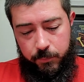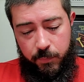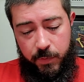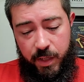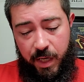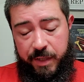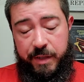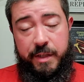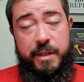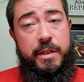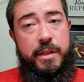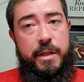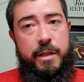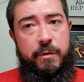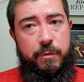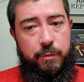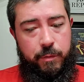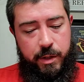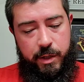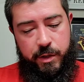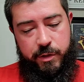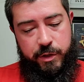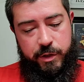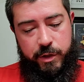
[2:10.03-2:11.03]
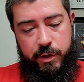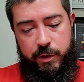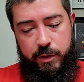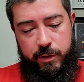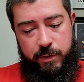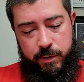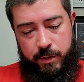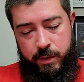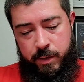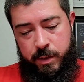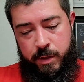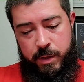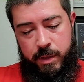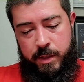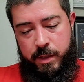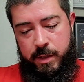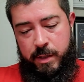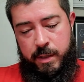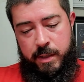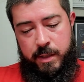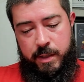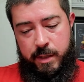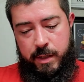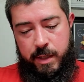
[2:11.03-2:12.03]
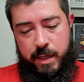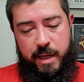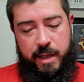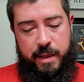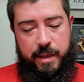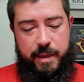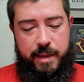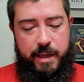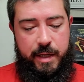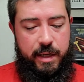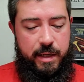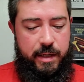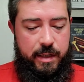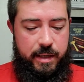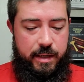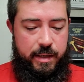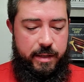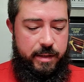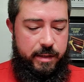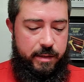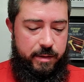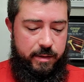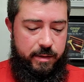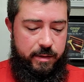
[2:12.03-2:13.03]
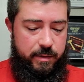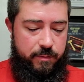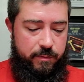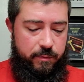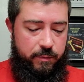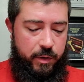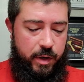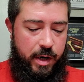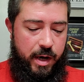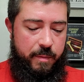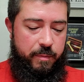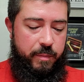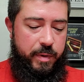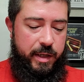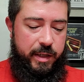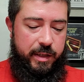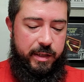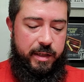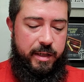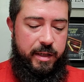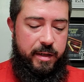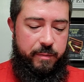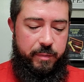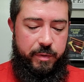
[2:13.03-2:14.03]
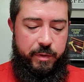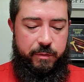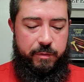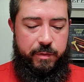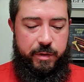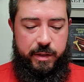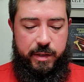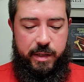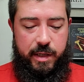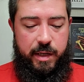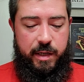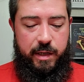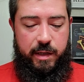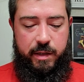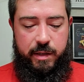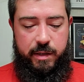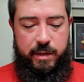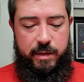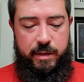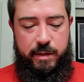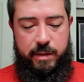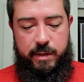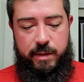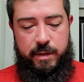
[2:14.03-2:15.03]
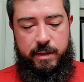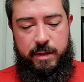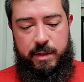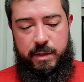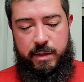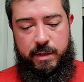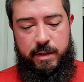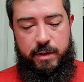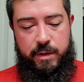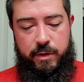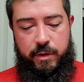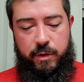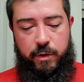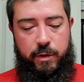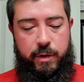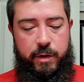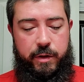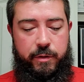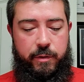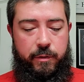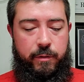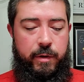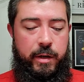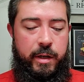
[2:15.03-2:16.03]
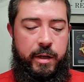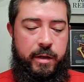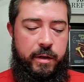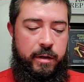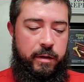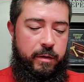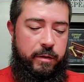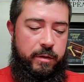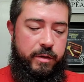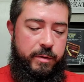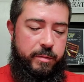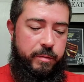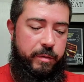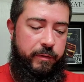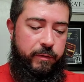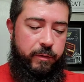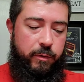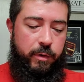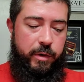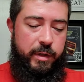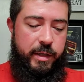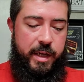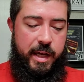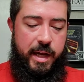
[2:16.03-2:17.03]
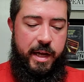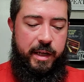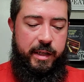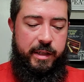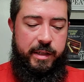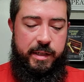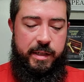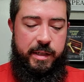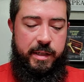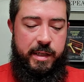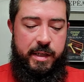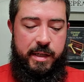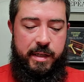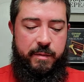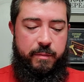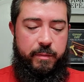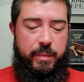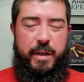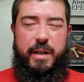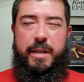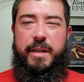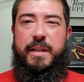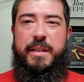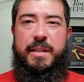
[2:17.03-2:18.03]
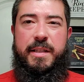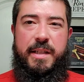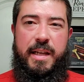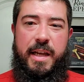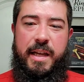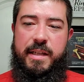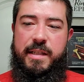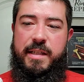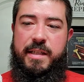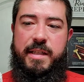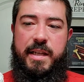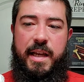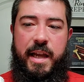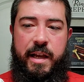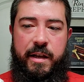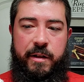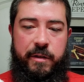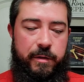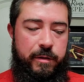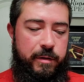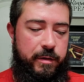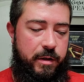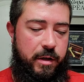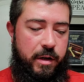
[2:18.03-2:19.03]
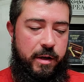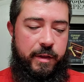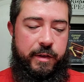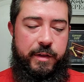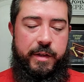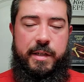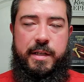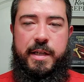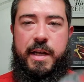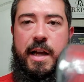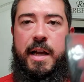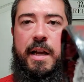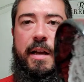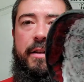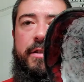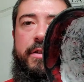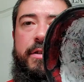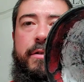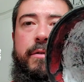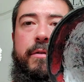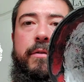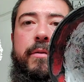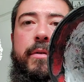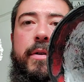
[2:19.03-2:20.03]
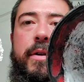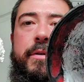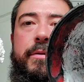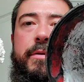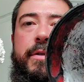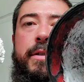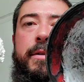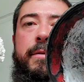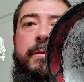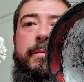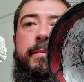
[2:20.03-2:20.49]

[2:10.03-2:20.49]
And this Eagle Rare is good. I think where I picked it up, it was like $33 before tax, but it did say sale on the tag, so who knows.